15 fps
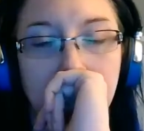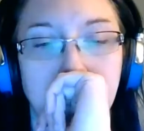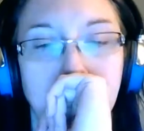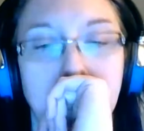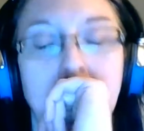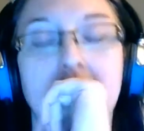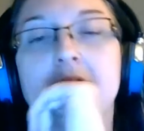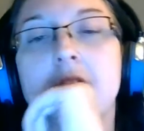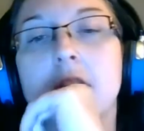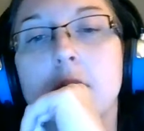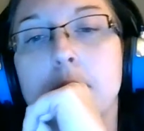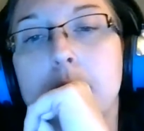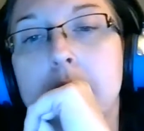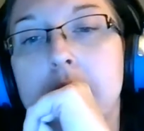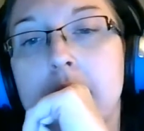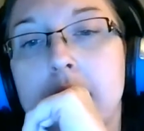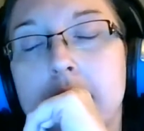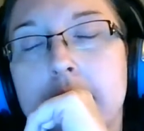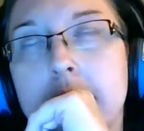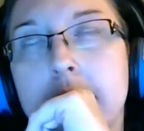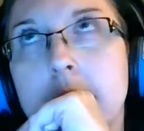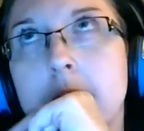that's either Beth
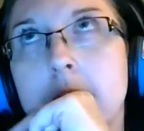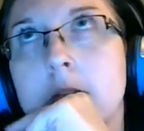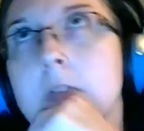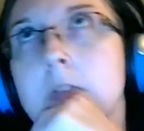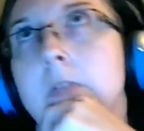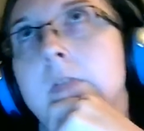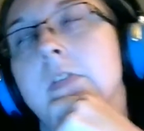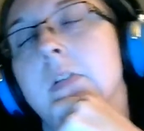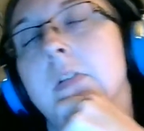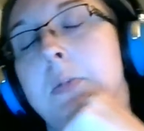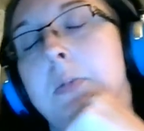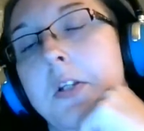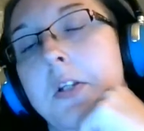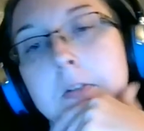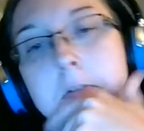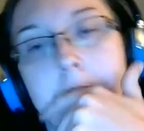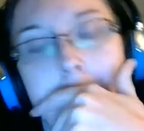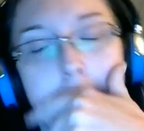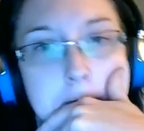or somebody else.